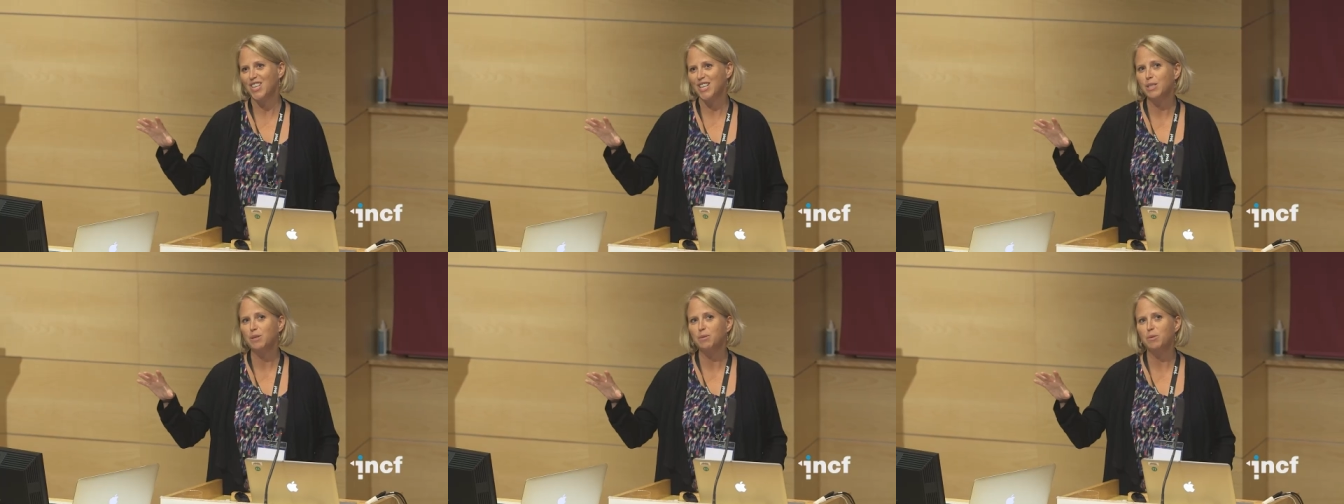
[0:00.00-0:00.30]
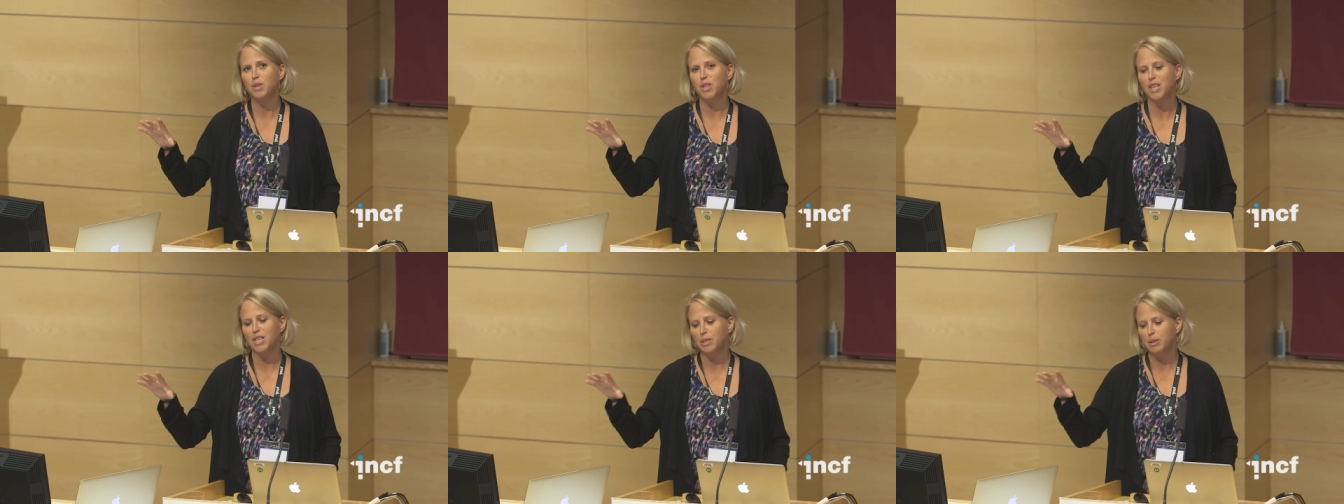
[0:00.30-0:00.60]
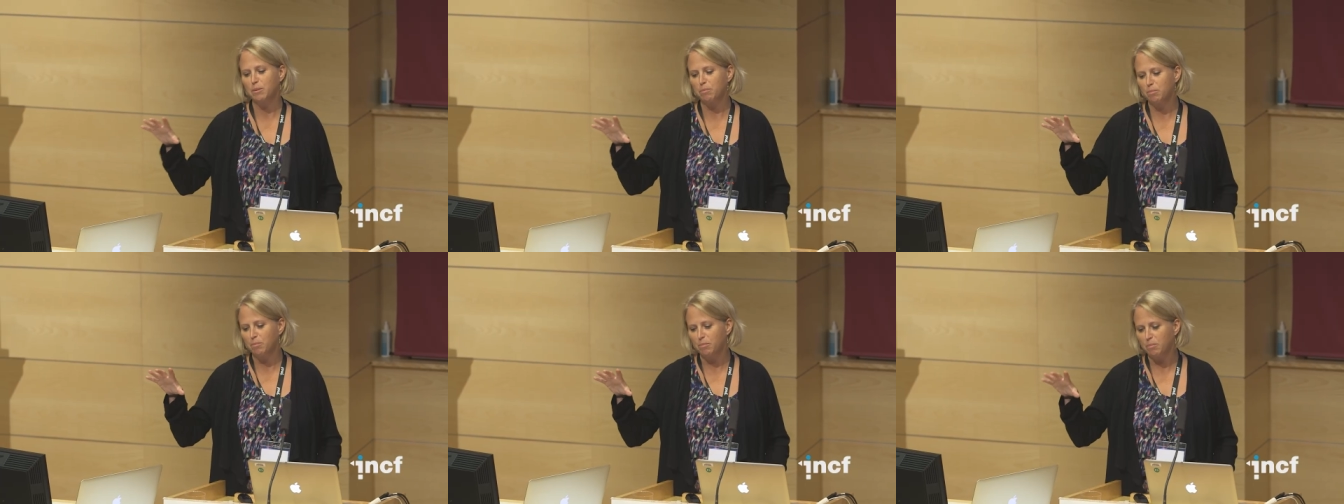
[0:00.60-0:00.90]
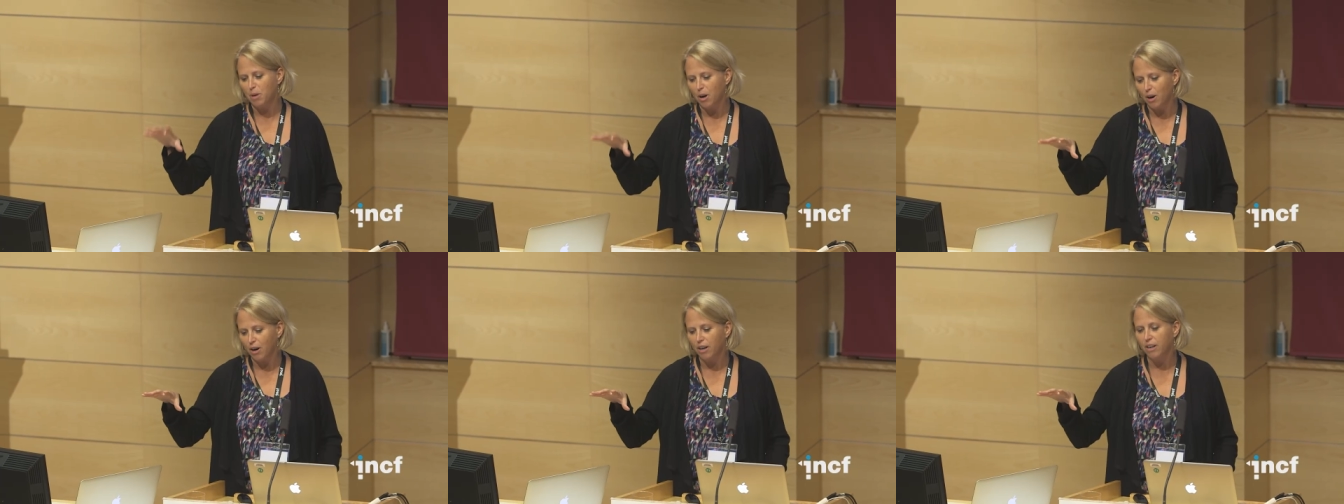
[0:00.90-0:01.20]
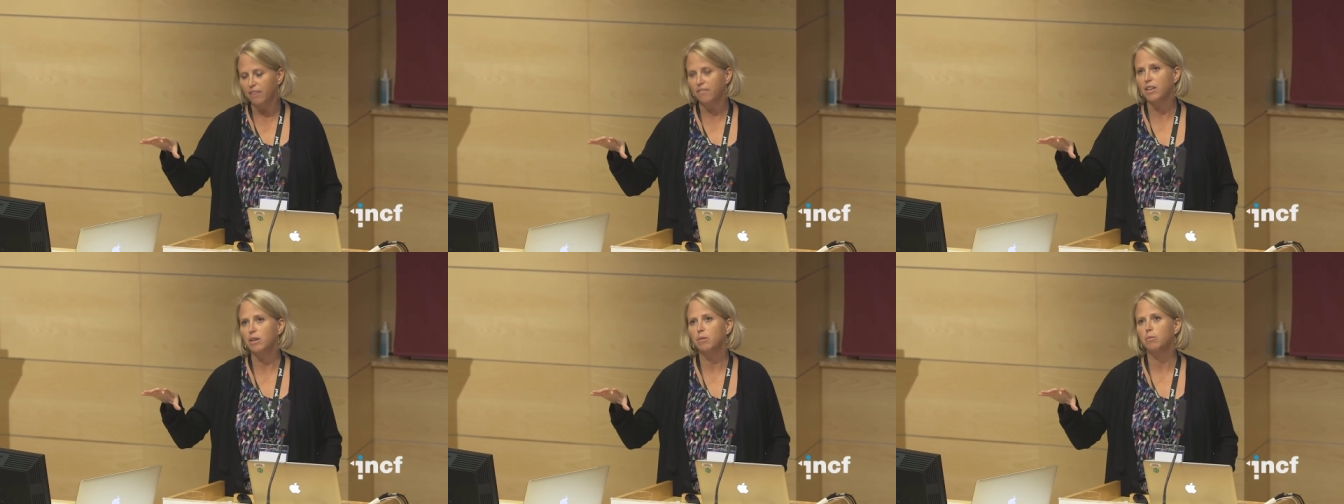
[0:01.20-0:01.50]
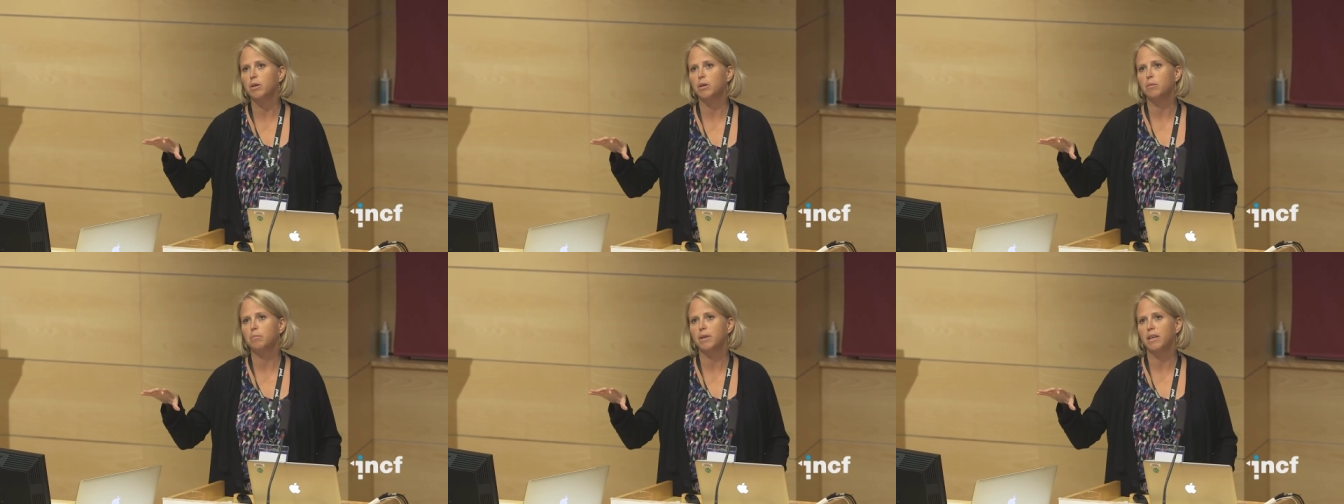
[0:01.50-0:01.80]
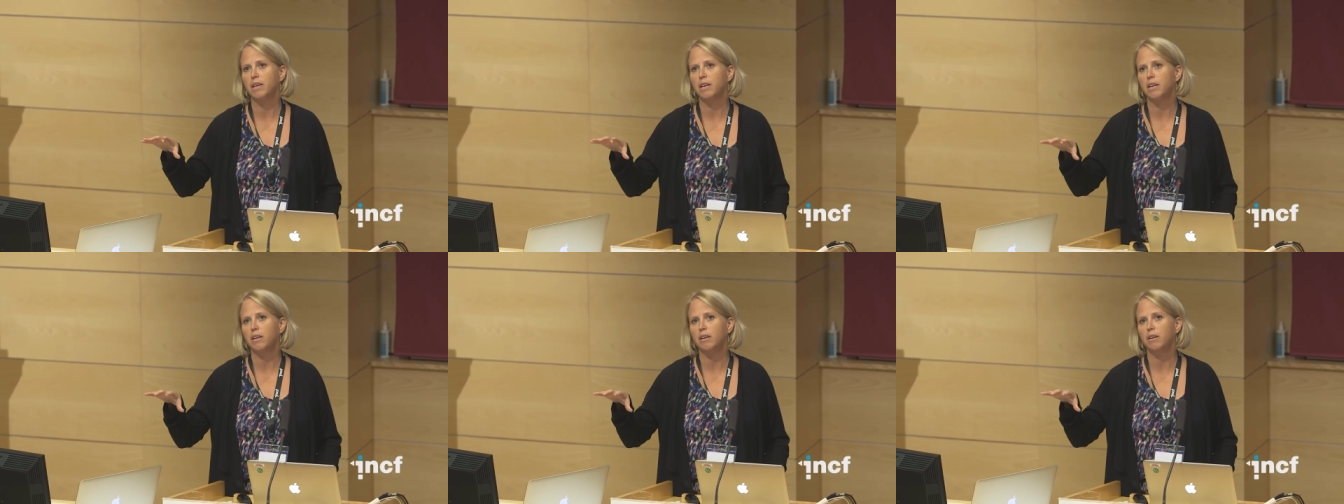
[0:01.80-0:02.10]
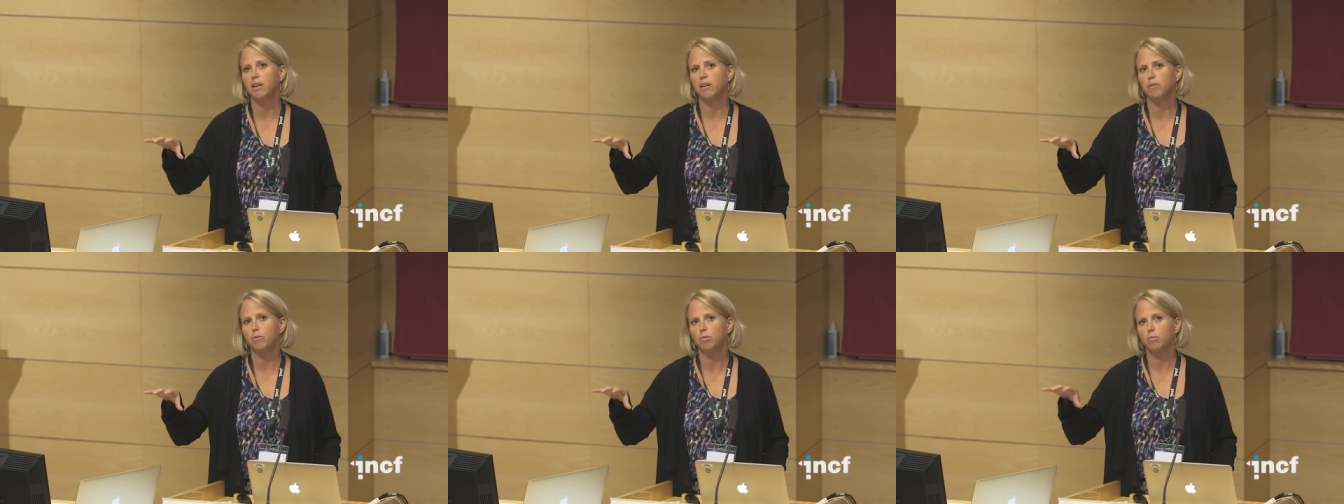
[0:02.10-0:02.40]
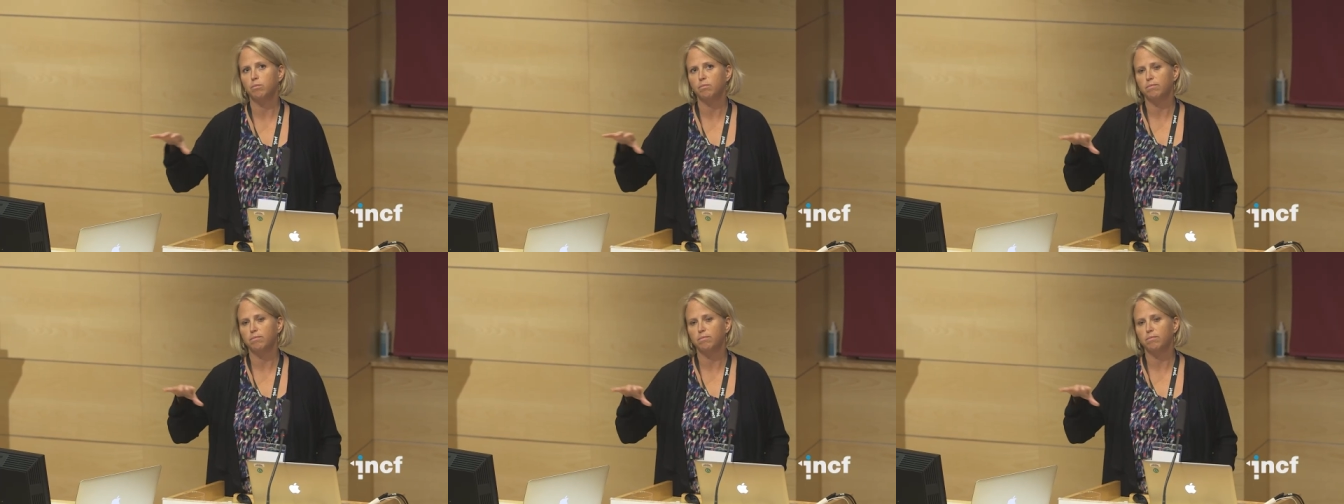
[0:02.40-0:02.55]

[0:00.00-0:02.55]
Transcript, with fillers: this, this part of it will be